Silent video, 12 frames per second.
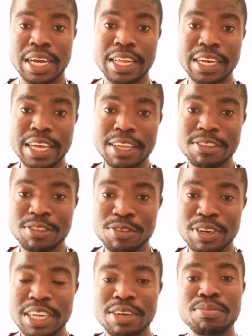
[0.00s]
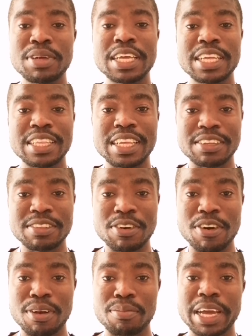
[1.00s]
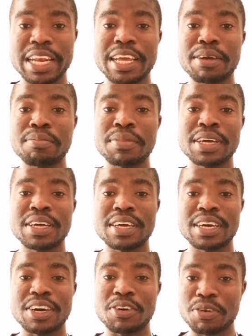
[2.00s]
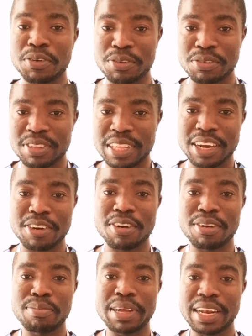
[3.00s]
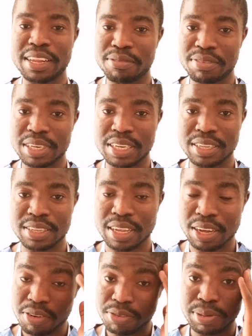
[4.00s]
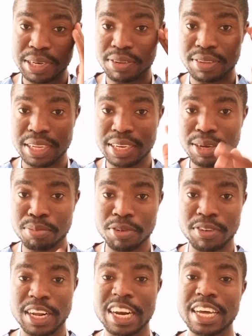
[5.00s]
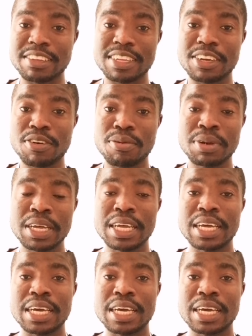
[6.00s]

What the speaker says: In case you need me, just call my name or use the call bell if it is a hospital setup or a nursing home.